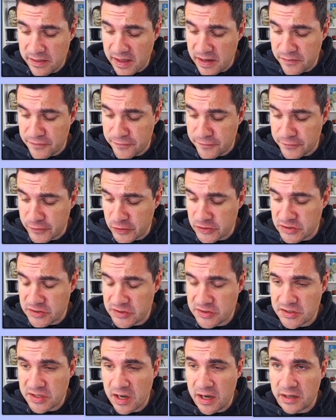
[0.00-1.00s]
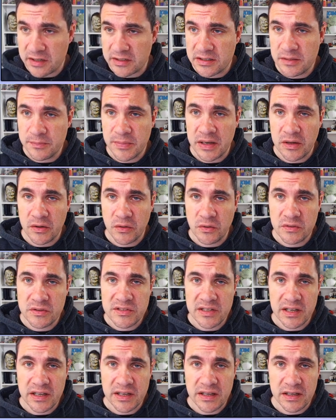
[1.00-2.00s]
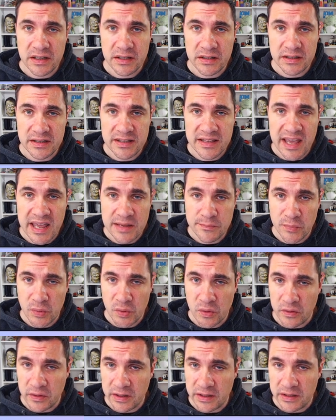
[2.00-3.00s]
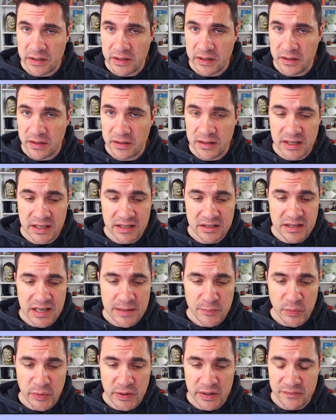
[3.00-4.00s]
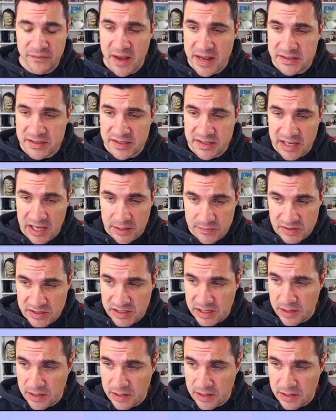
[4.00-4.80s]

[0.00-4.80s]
they first talked about Game Boy Advance games